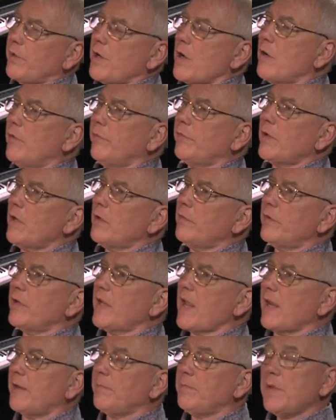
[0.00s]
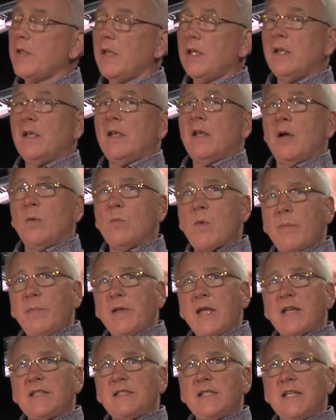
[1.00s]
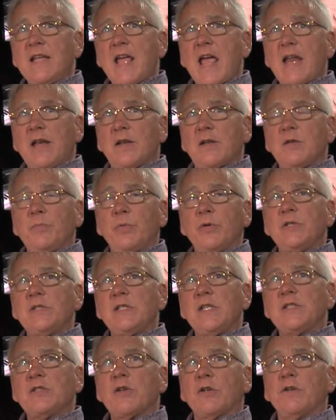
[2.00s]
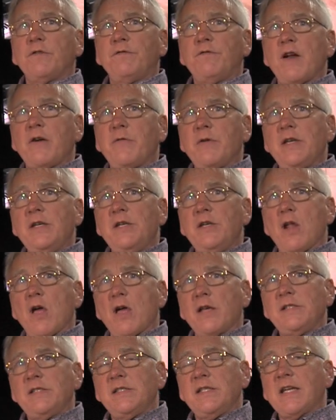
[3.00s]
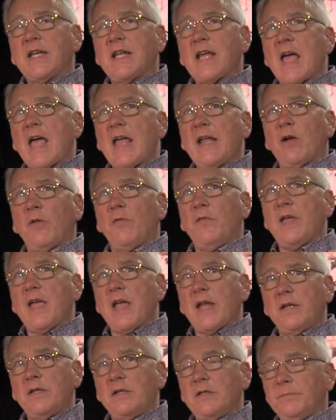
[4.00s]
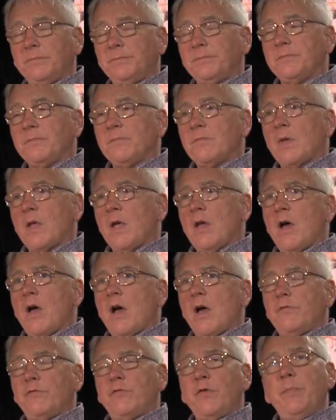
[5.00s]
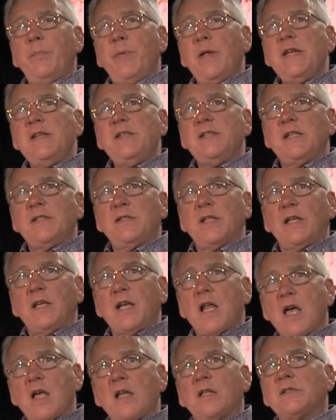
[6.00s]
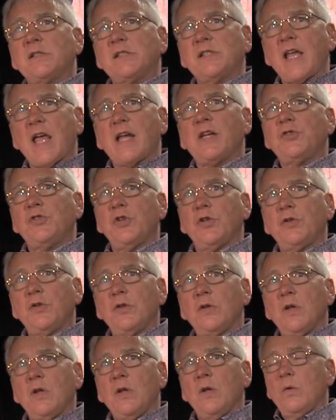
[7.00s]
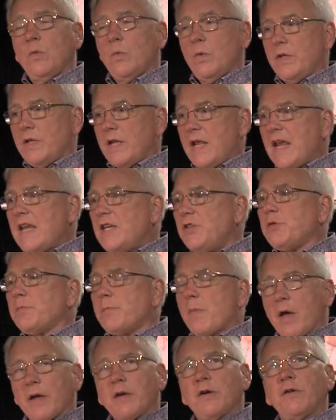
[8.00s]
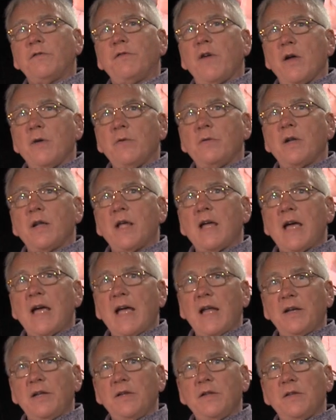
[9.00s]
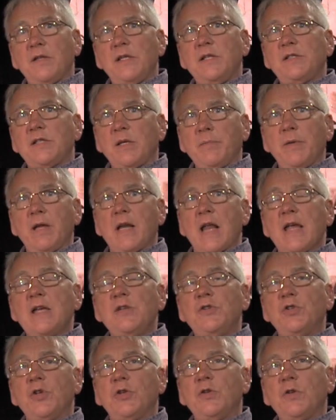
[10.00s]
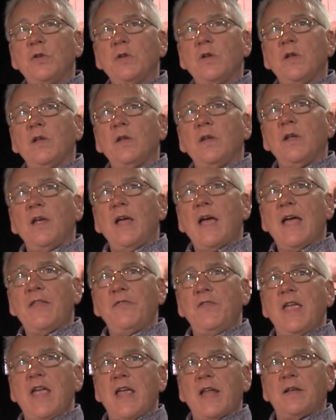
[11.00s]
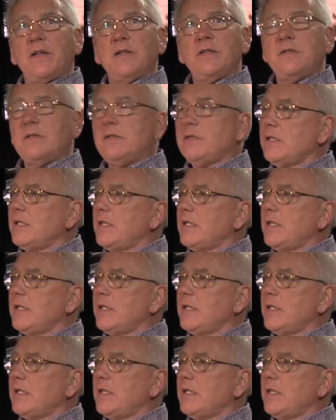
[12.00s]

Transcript: and over and over again and when we get to the end because it's got a very nice decay on the end I've repeated the last section with each microphone and the simulation at the end to